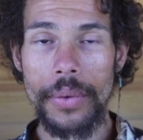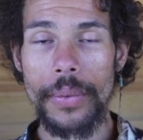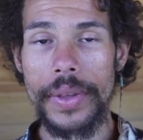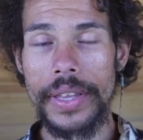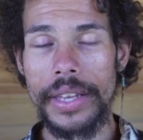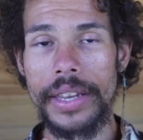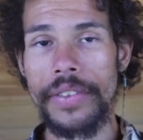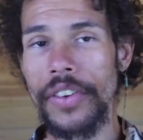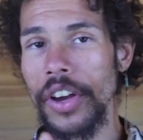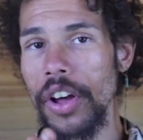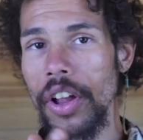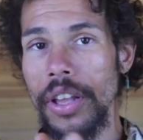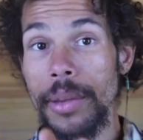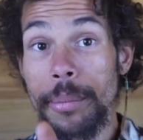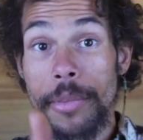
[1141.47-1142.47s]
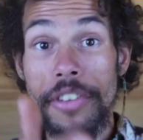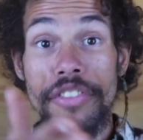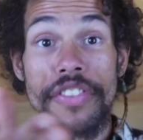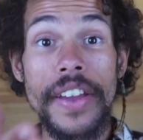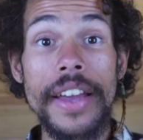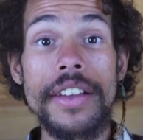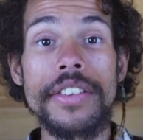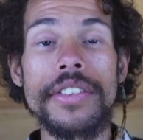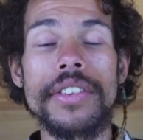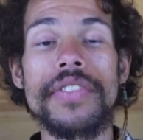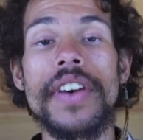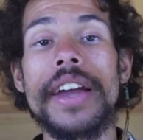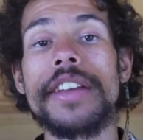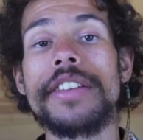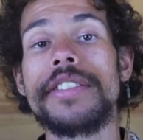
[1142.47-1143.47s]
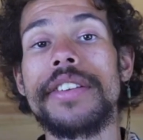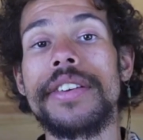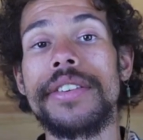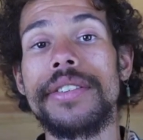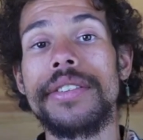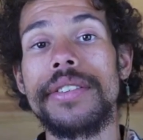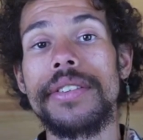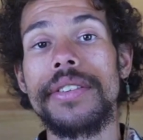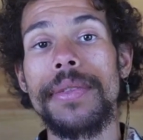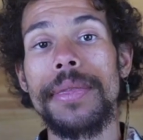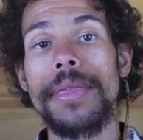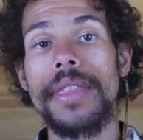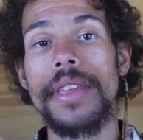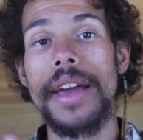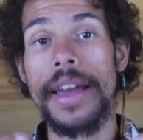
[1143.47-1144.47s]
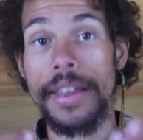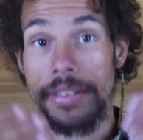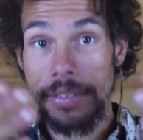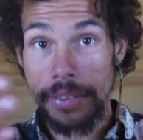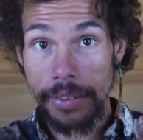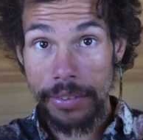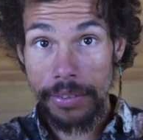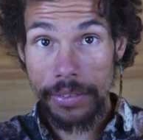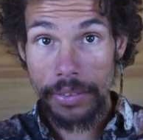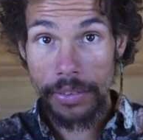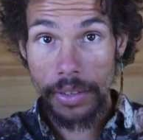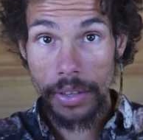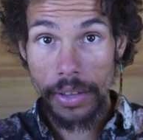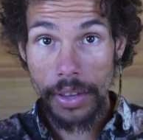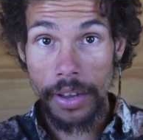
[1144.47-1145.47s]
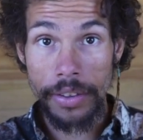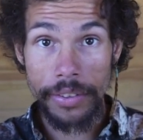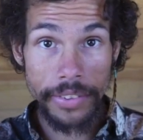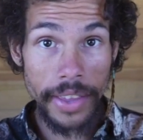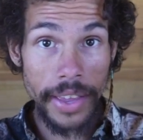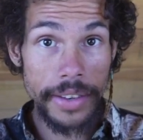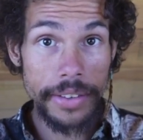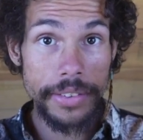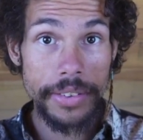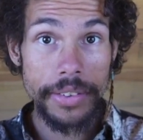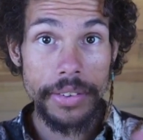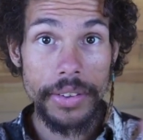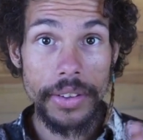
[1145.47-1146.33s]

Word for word: We could even call them the veils of Isis, Isis, Aset.